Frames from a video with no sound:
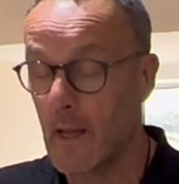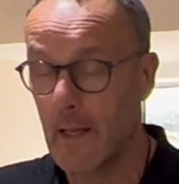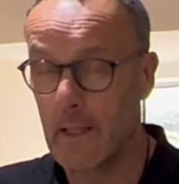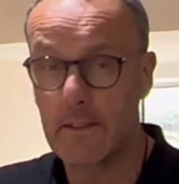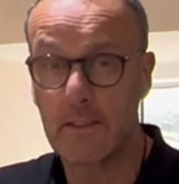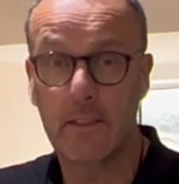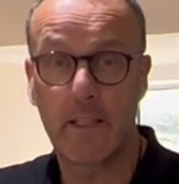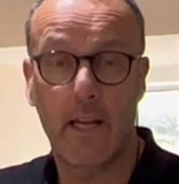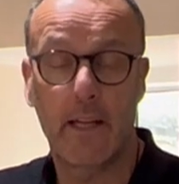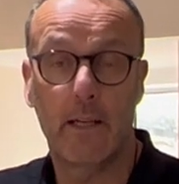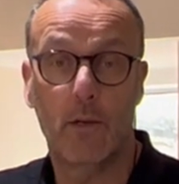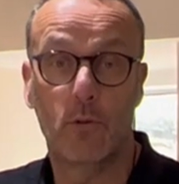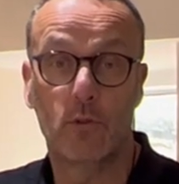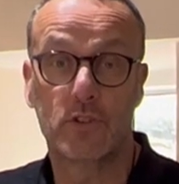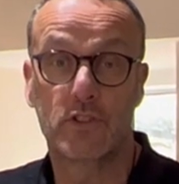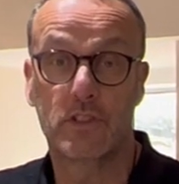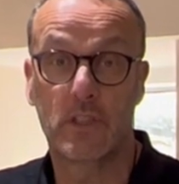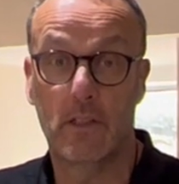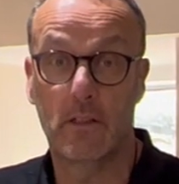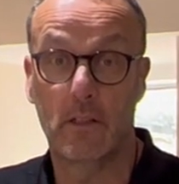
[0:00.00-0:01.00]
Today I want
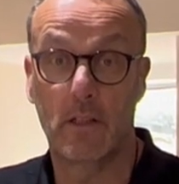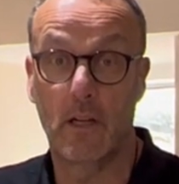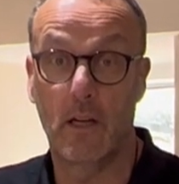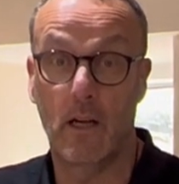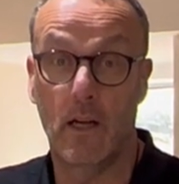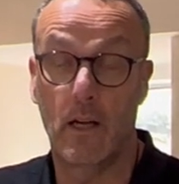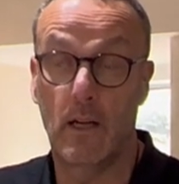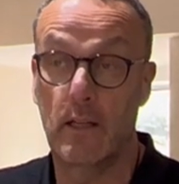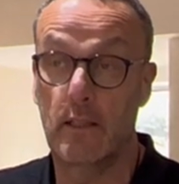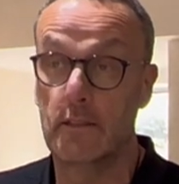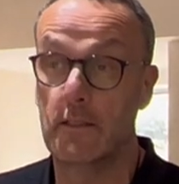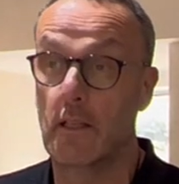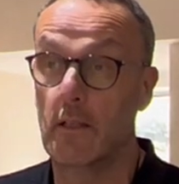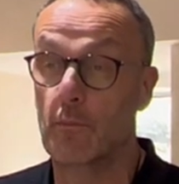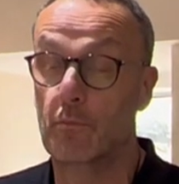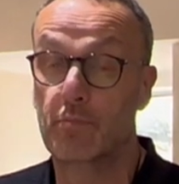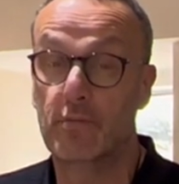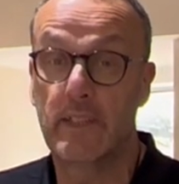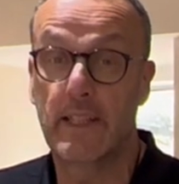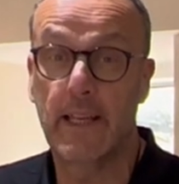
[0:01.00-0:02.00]
to
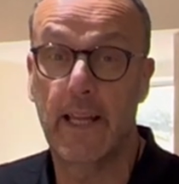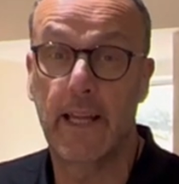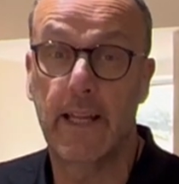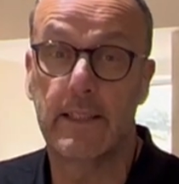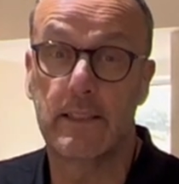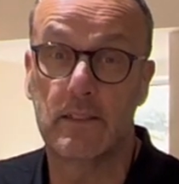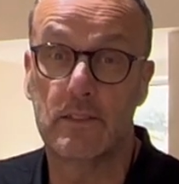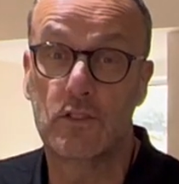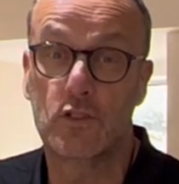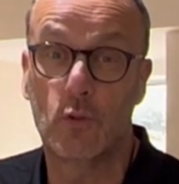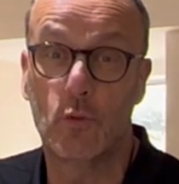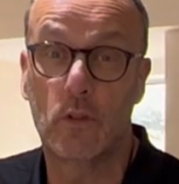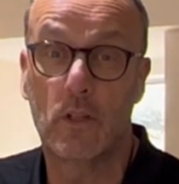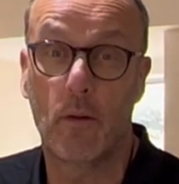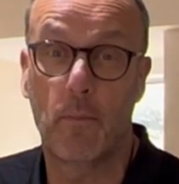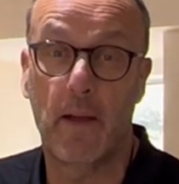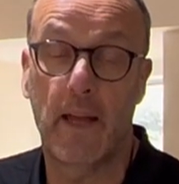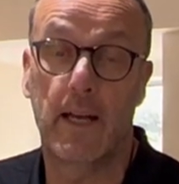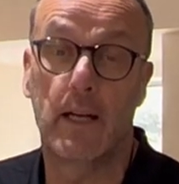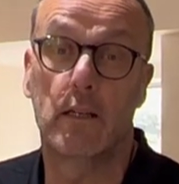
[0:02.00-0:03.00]
bring in and talk
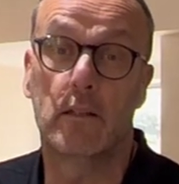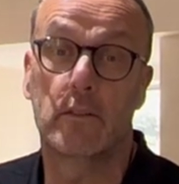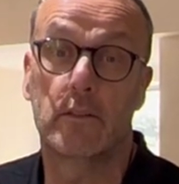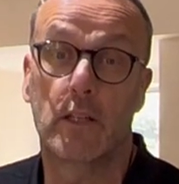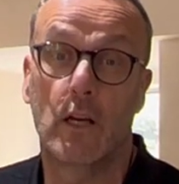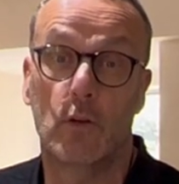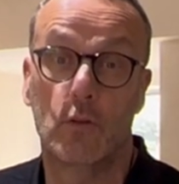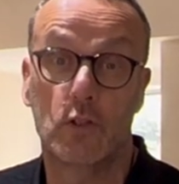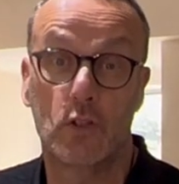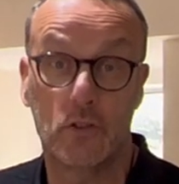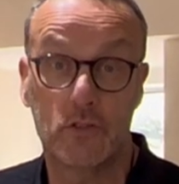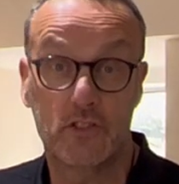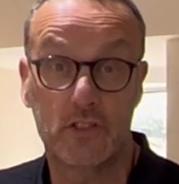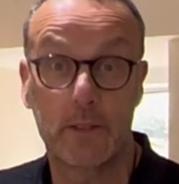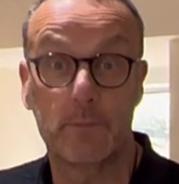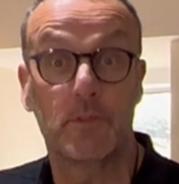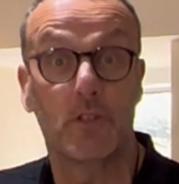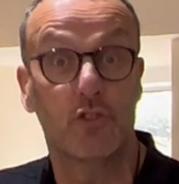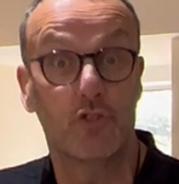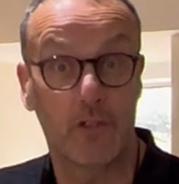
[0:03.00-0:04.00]
about the whole
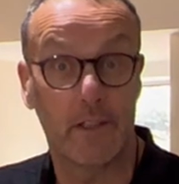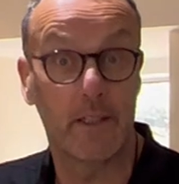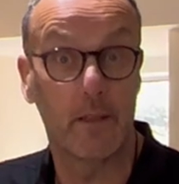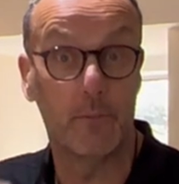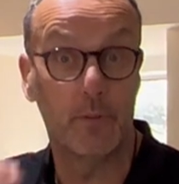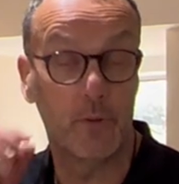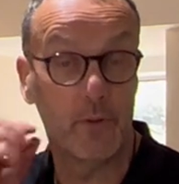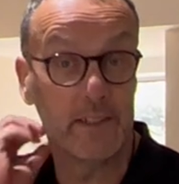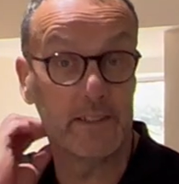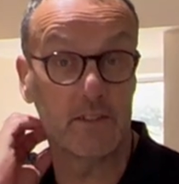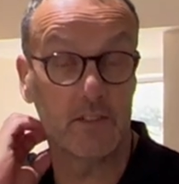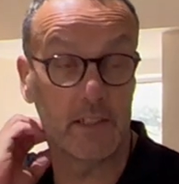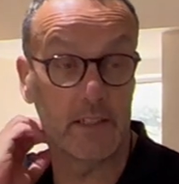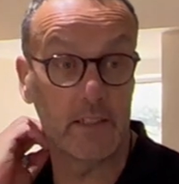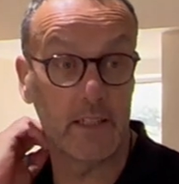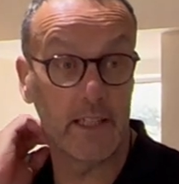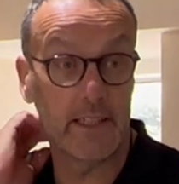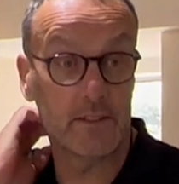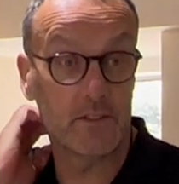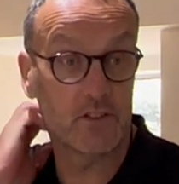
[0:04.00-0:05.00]
concept of trigger points.
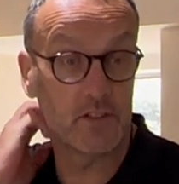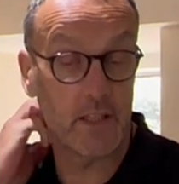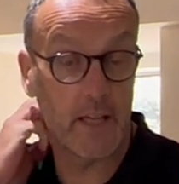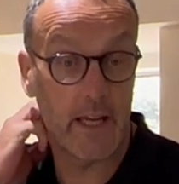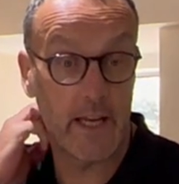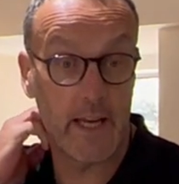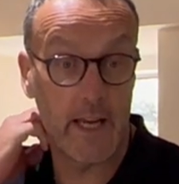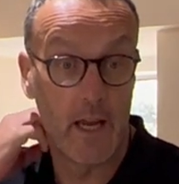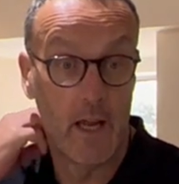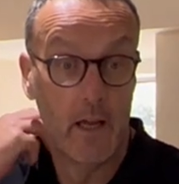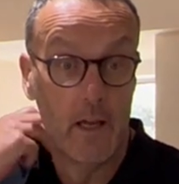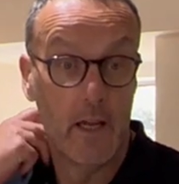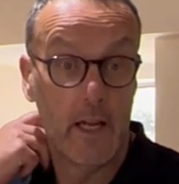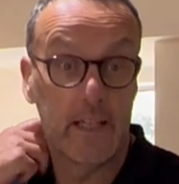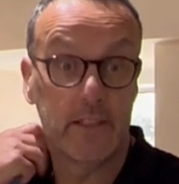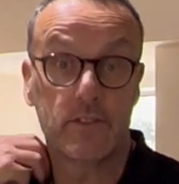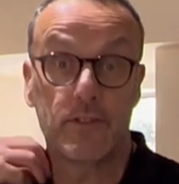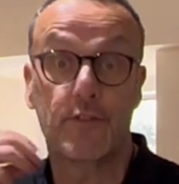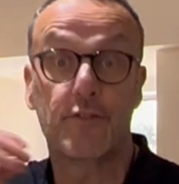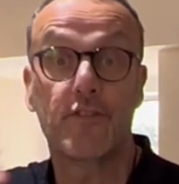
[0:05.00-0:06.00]
It's a
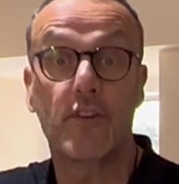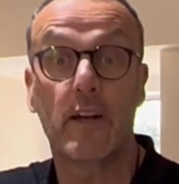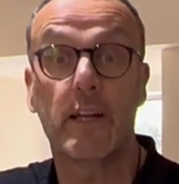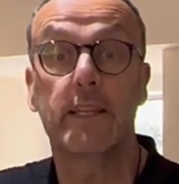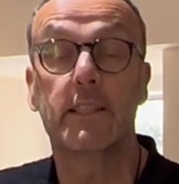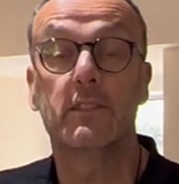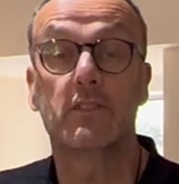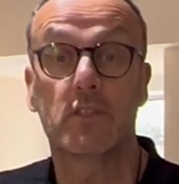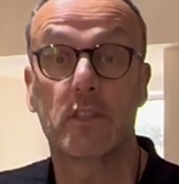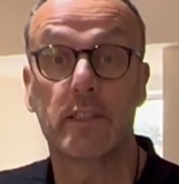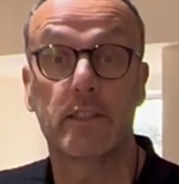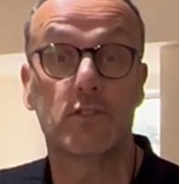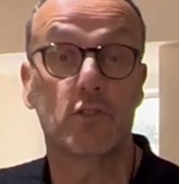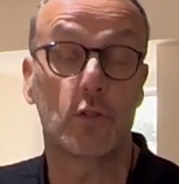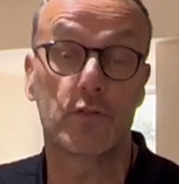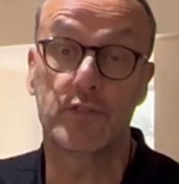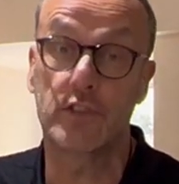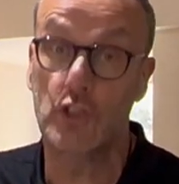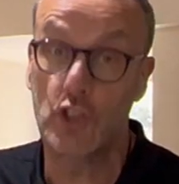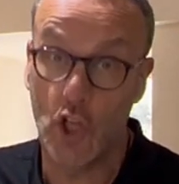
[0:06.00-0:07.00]
phrase that is
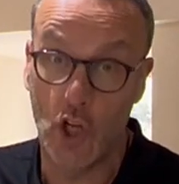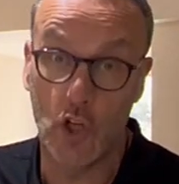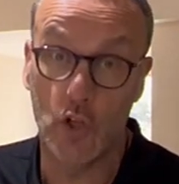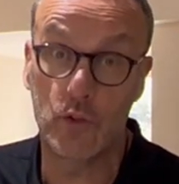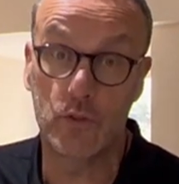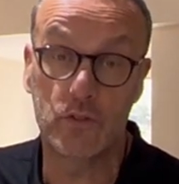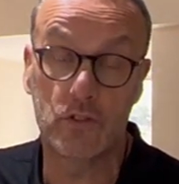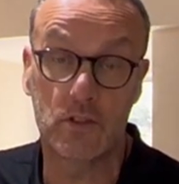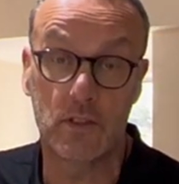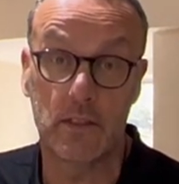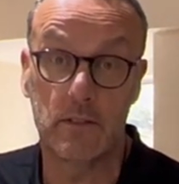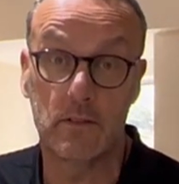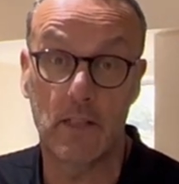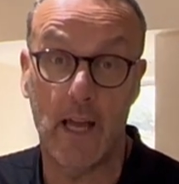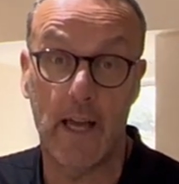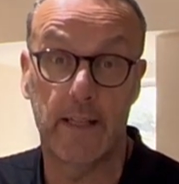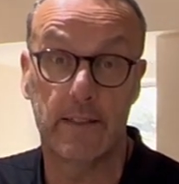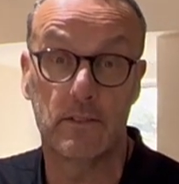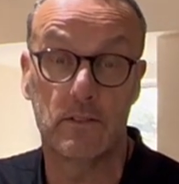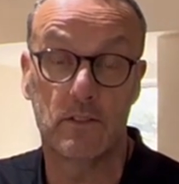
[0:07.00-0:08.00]
often used and
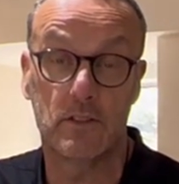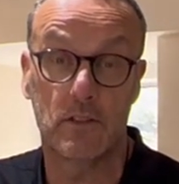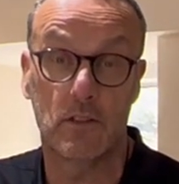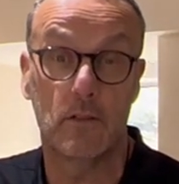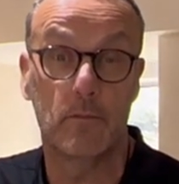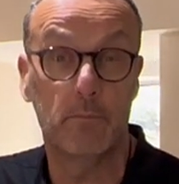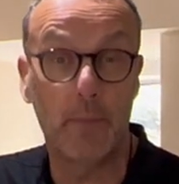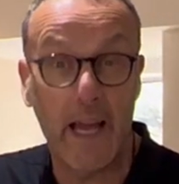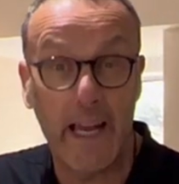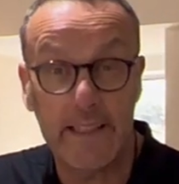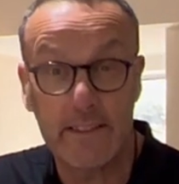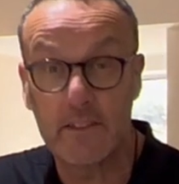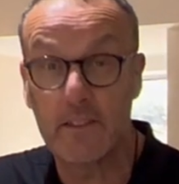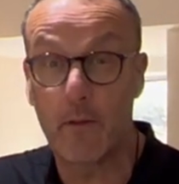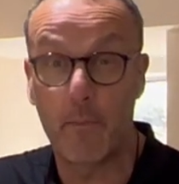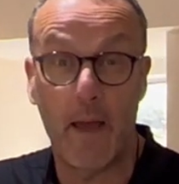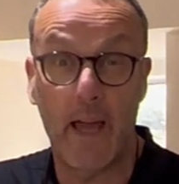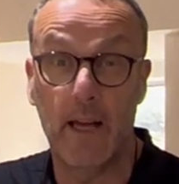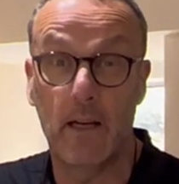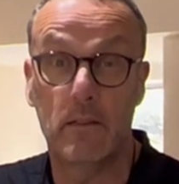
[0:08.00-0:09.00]
sort of bandied
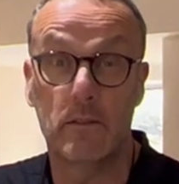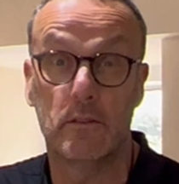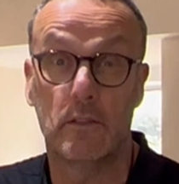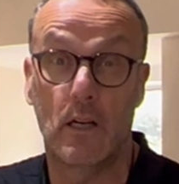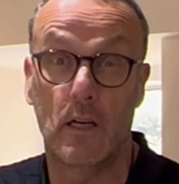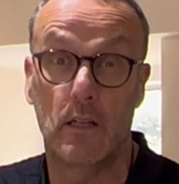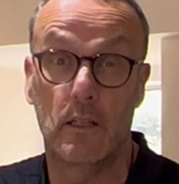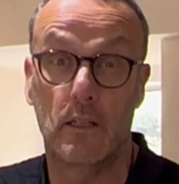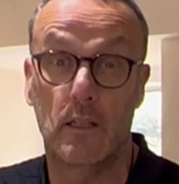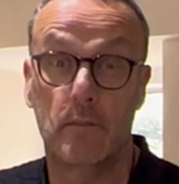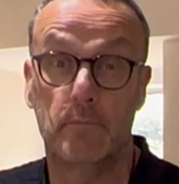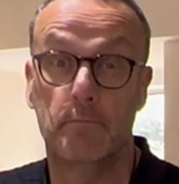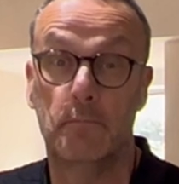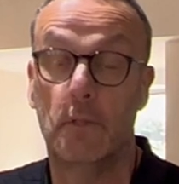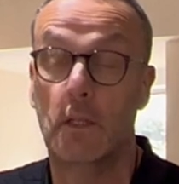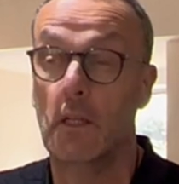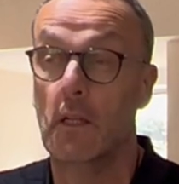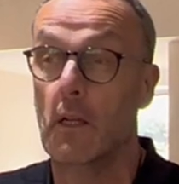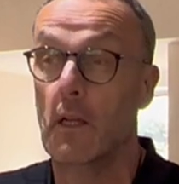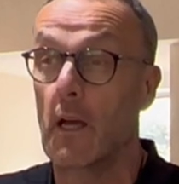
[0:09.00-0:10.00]
about.
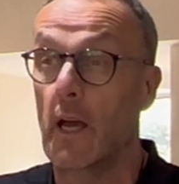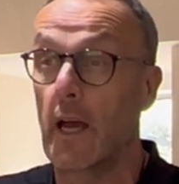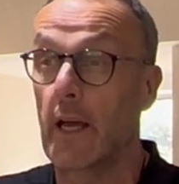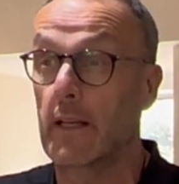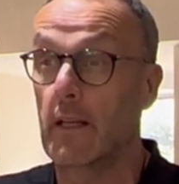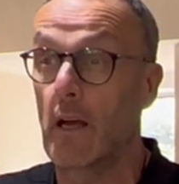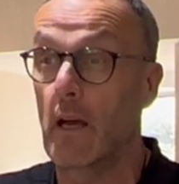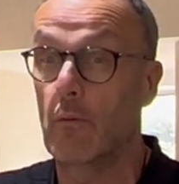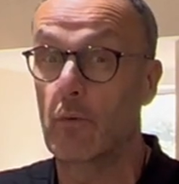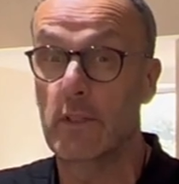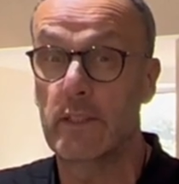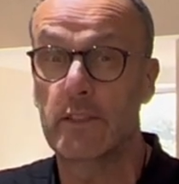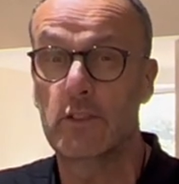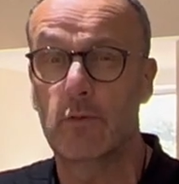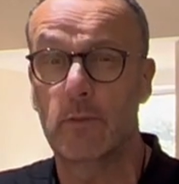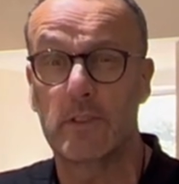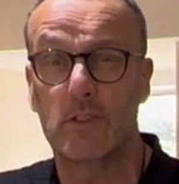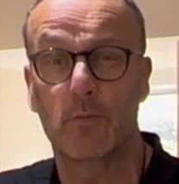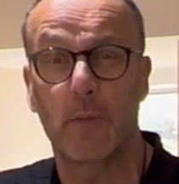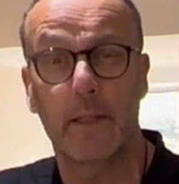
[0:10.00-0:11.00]
And I wanted to
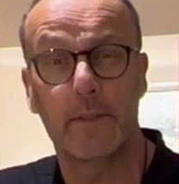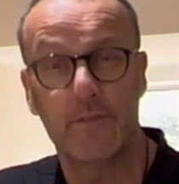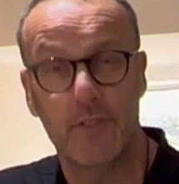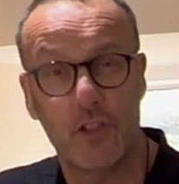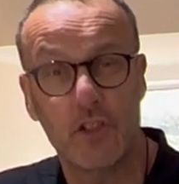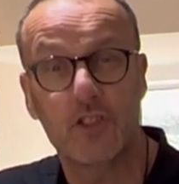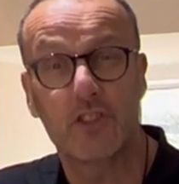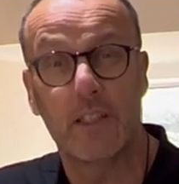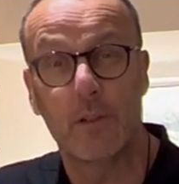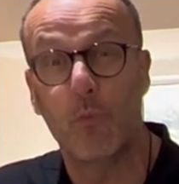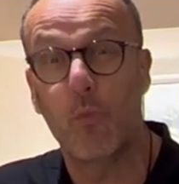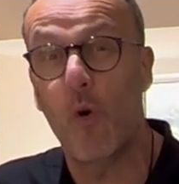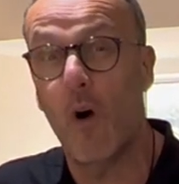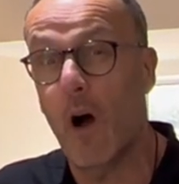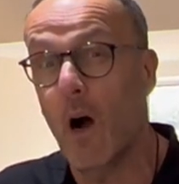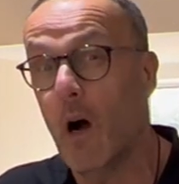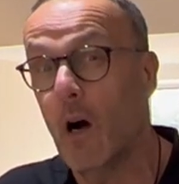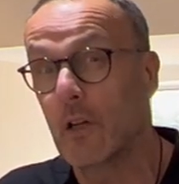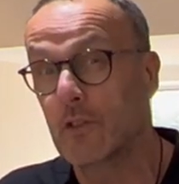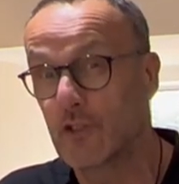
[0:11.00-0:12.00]
explain firstly what
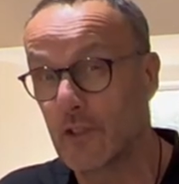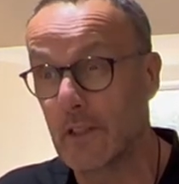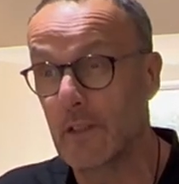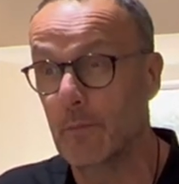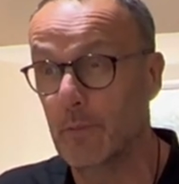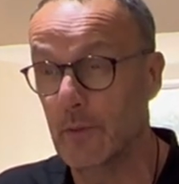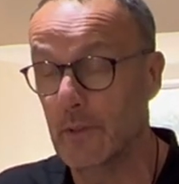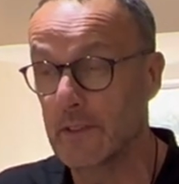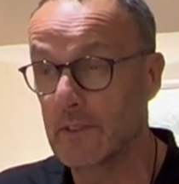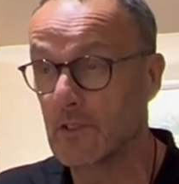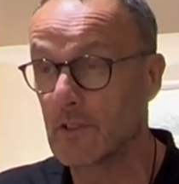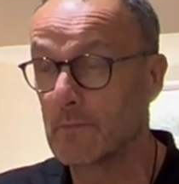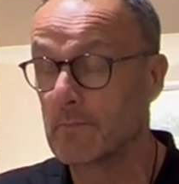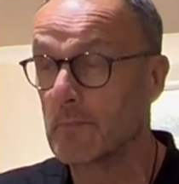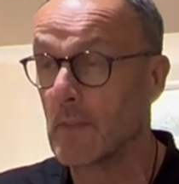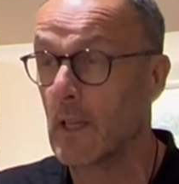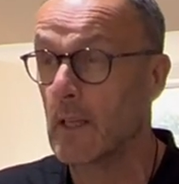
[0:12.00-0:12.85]
are trigger points.